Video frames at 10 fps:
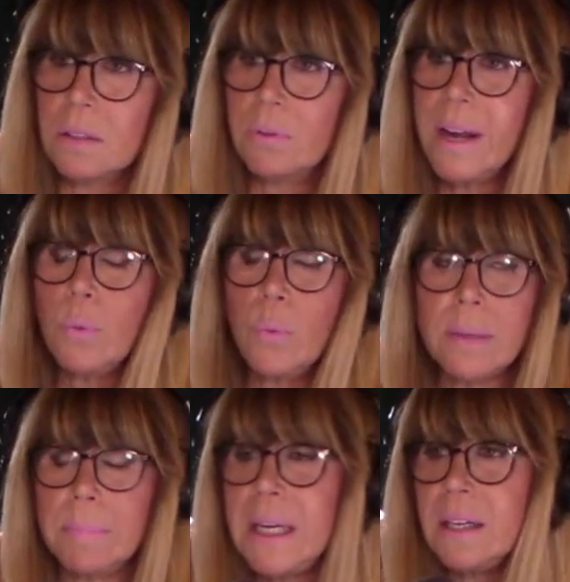The right
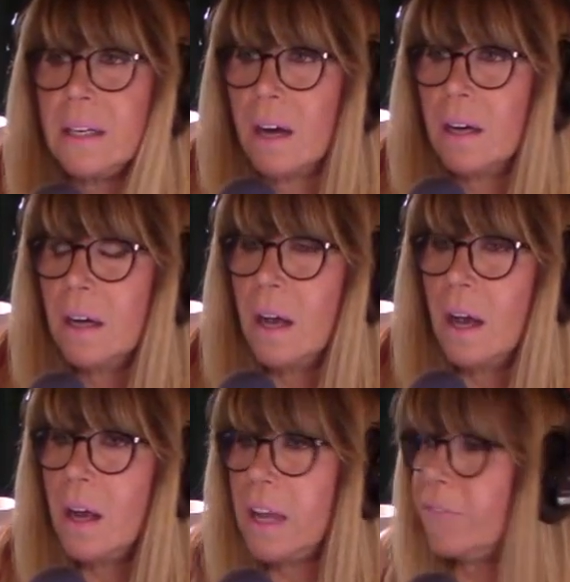wing media,
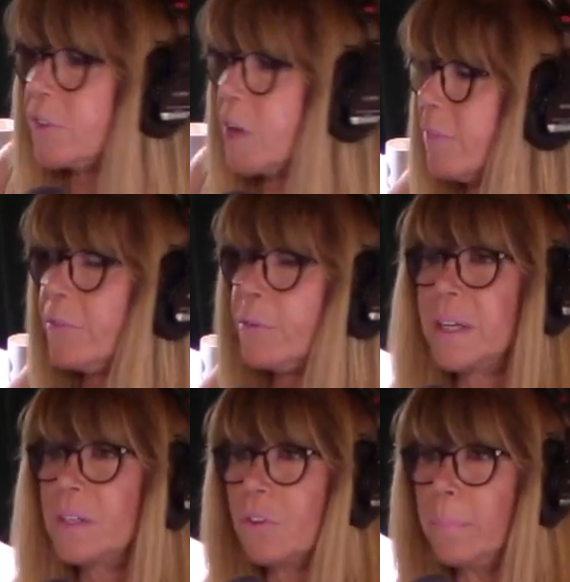if, God
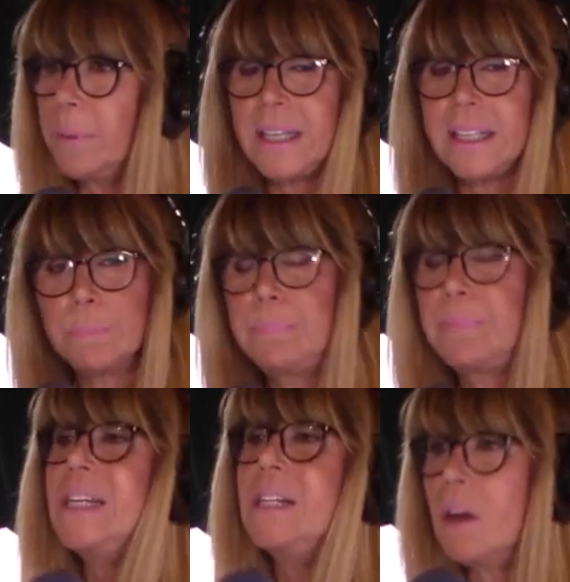forbid, somebody is
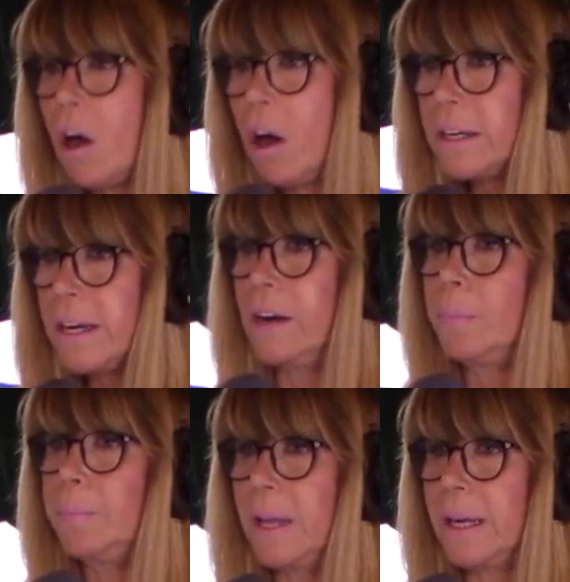beaten on an
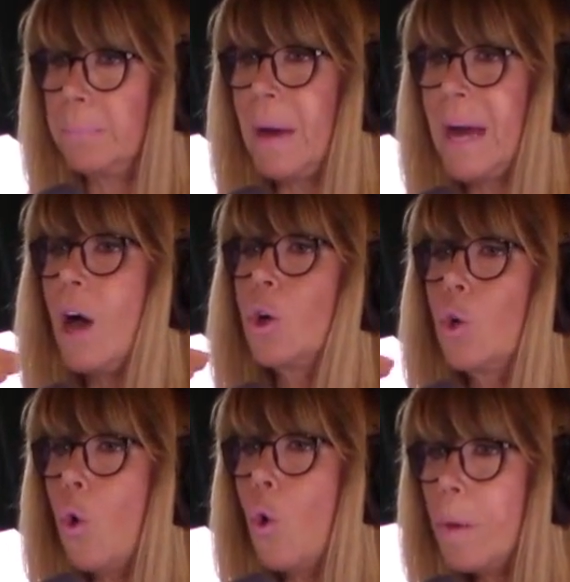airplane by a
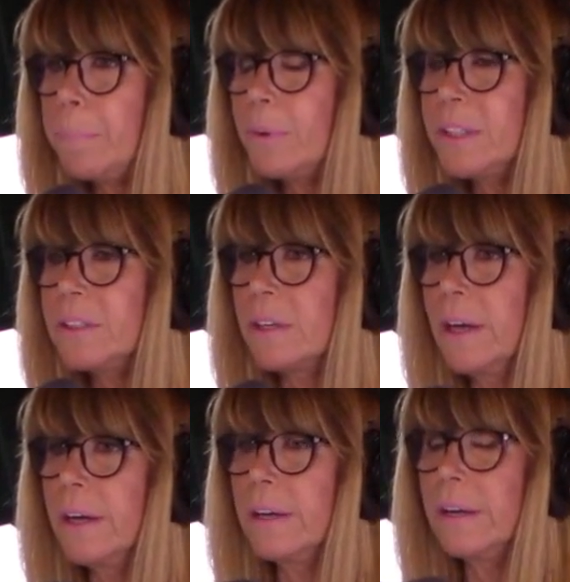corporate
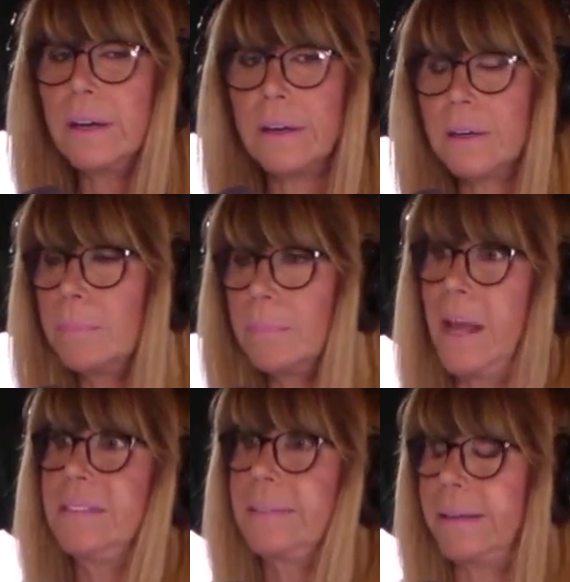
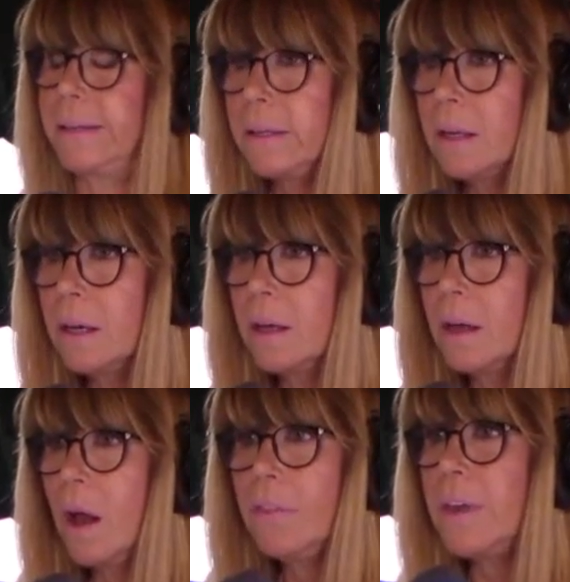entity,
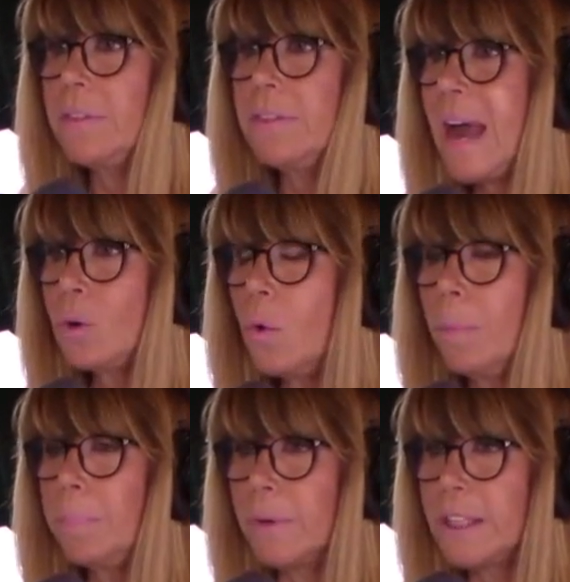then that
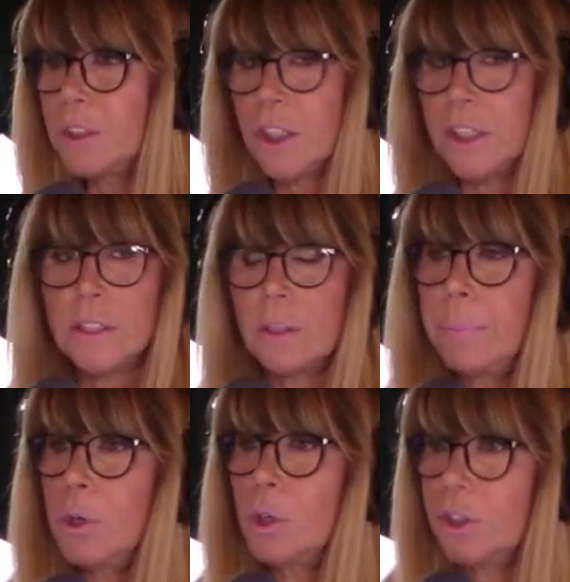corporation is
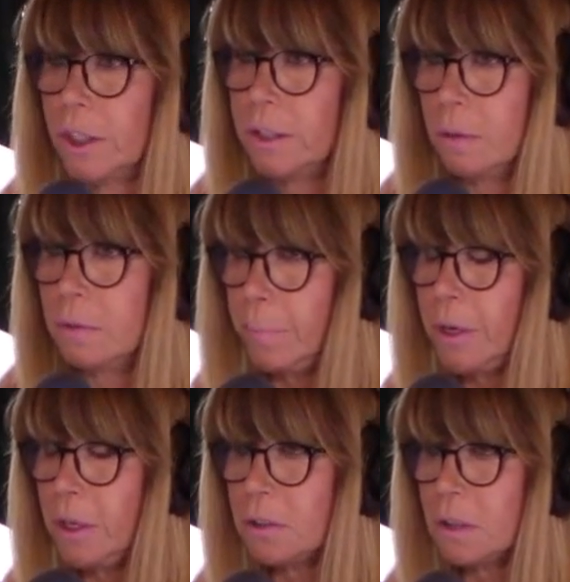the
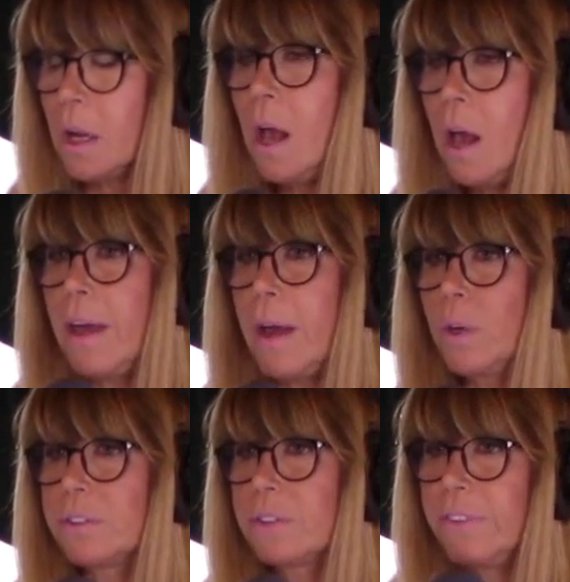person they
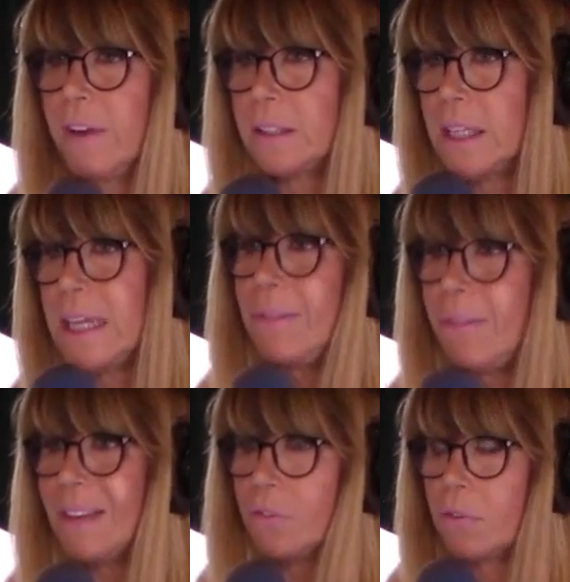will defend in
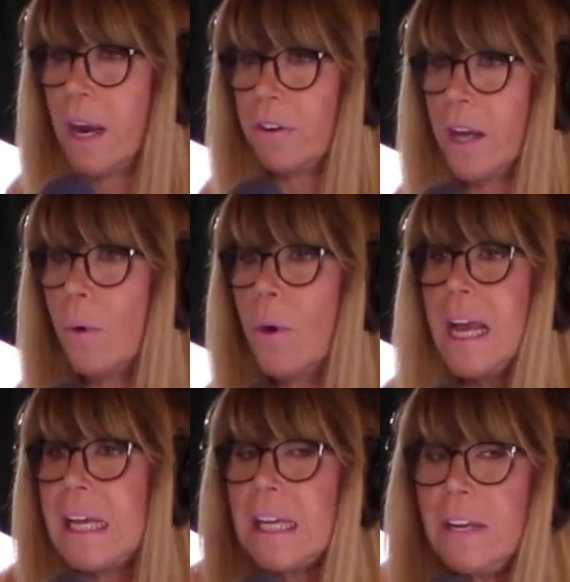that scenario,
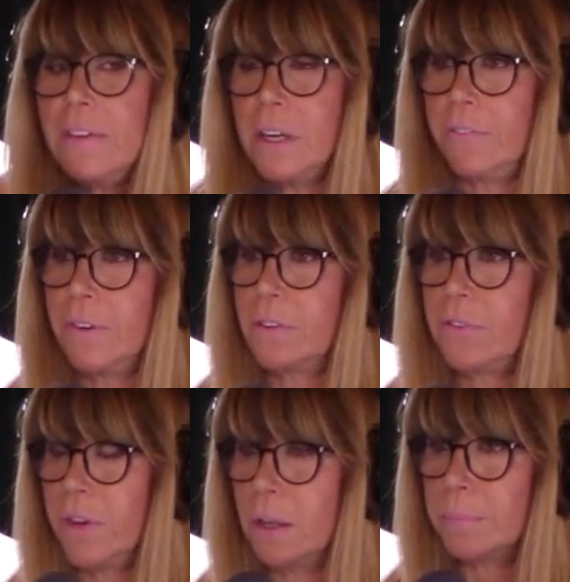even if
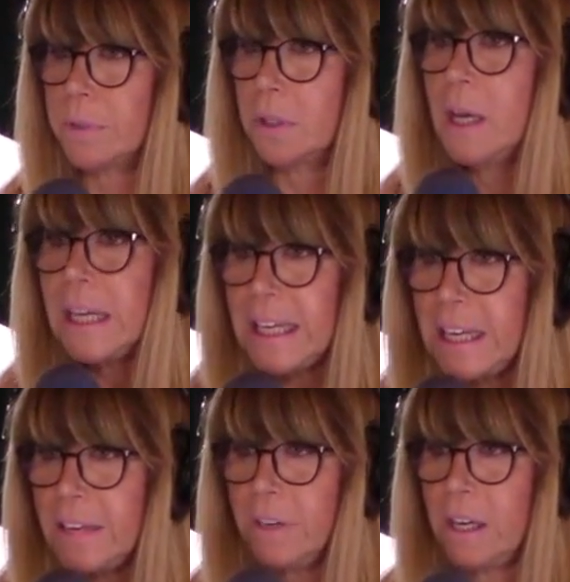it's filmed,
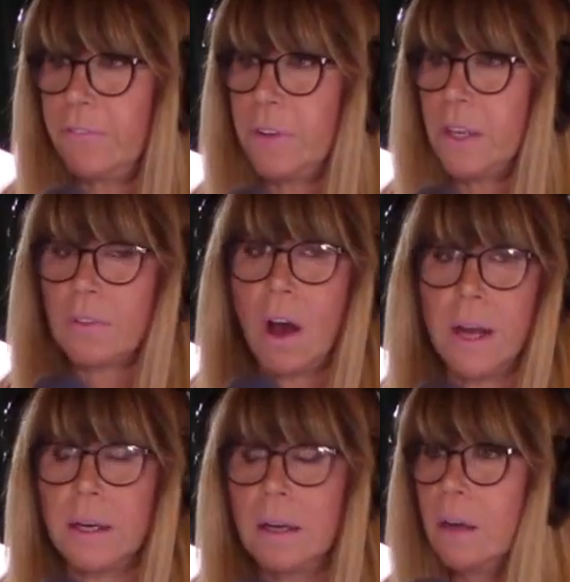even if it's
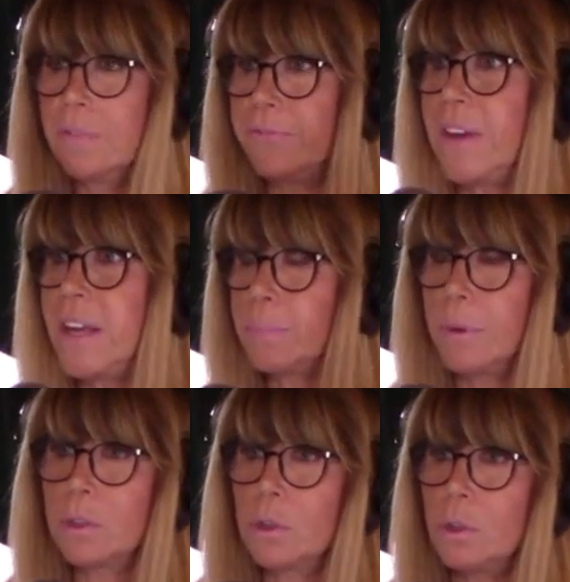on
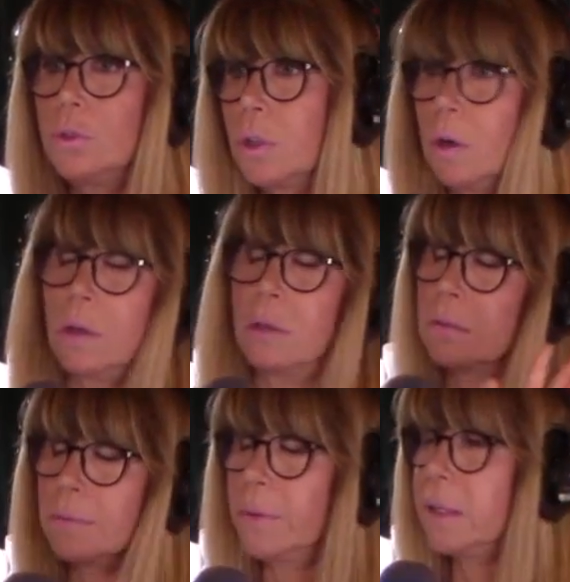Facebook, YouTube.
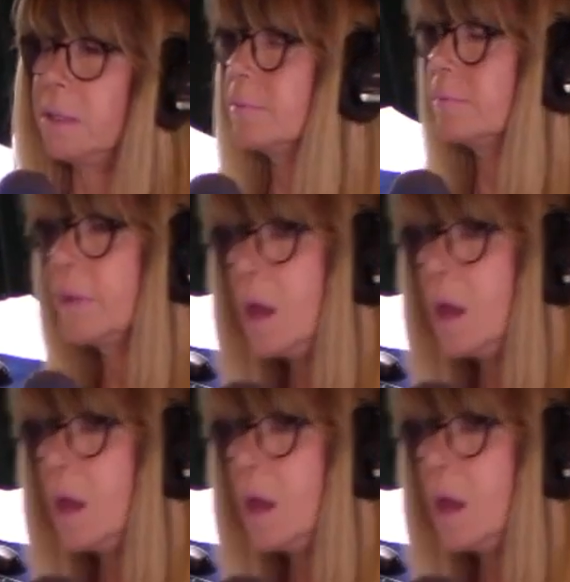Oh, wait.